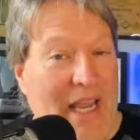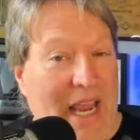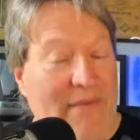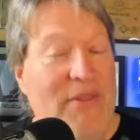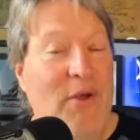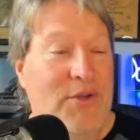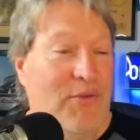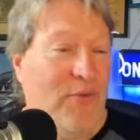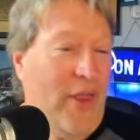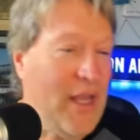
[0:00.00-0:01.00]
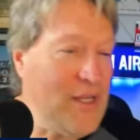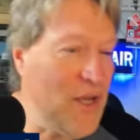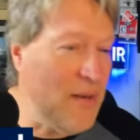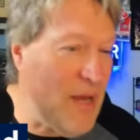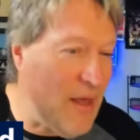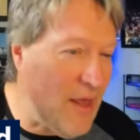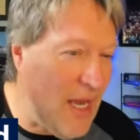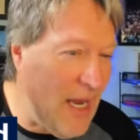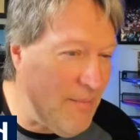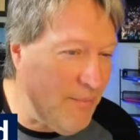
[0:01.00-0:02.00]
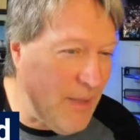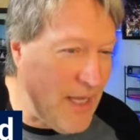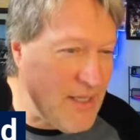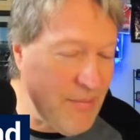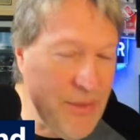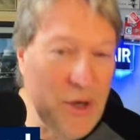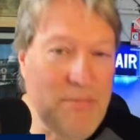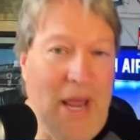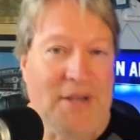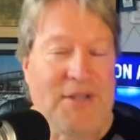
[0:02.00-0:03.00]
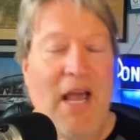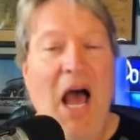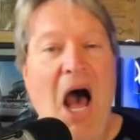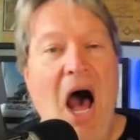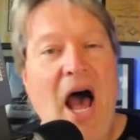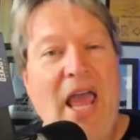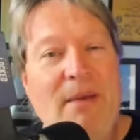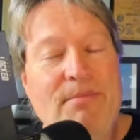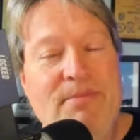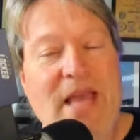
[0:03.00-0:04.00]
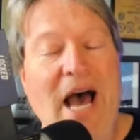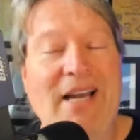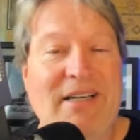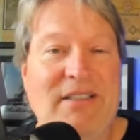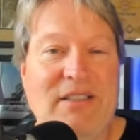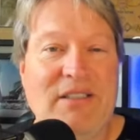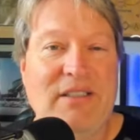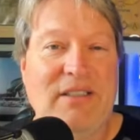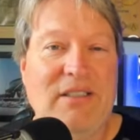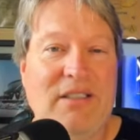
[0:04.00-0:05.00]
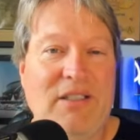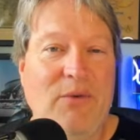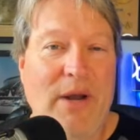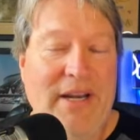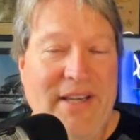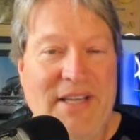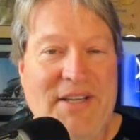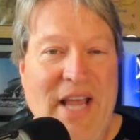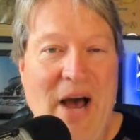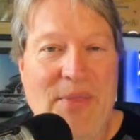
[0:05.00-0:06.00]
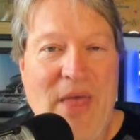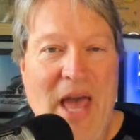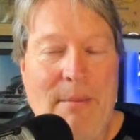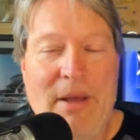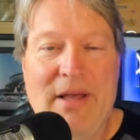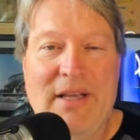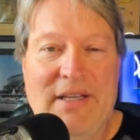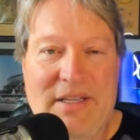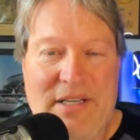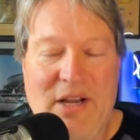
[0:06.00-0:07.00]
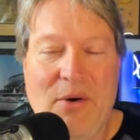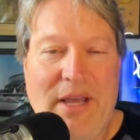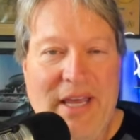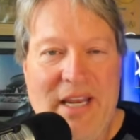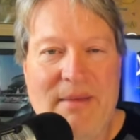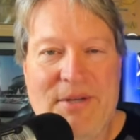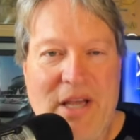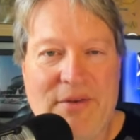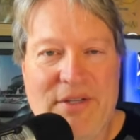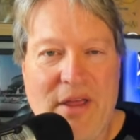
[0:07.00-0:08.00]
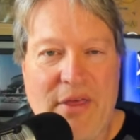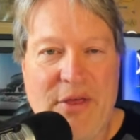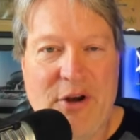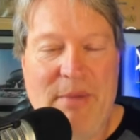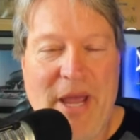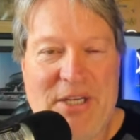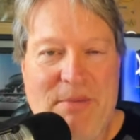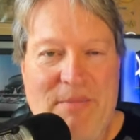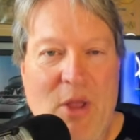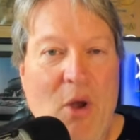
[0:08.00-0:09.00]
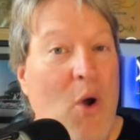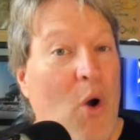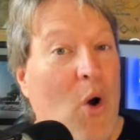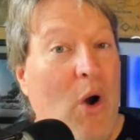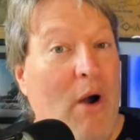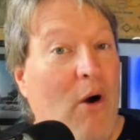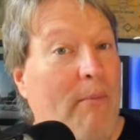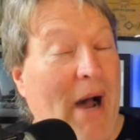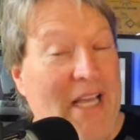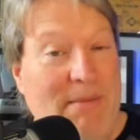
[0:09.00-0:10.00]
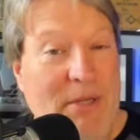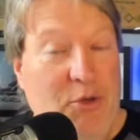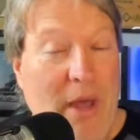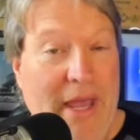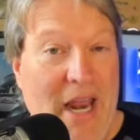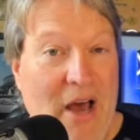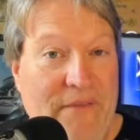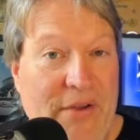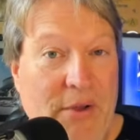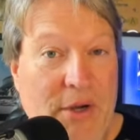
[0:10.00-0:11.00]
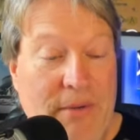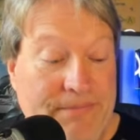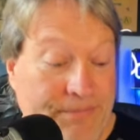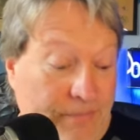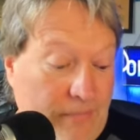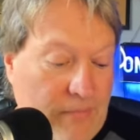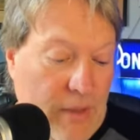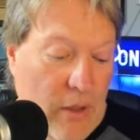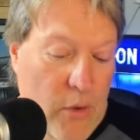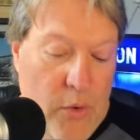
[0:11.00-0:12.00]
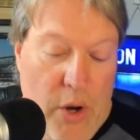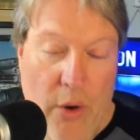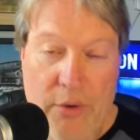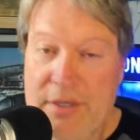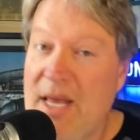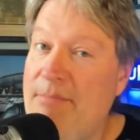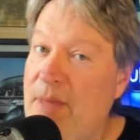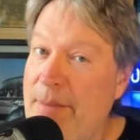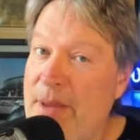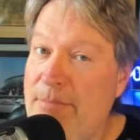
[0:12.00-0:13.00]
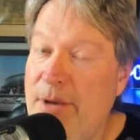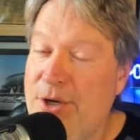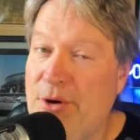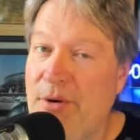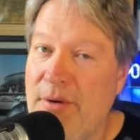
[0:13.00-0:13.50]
even though Frelick is going to be playing some third base, I am not going to discount them still getting themselves another third baseman, possibly trading an outfielder. Who knows? And maybe a pitcher.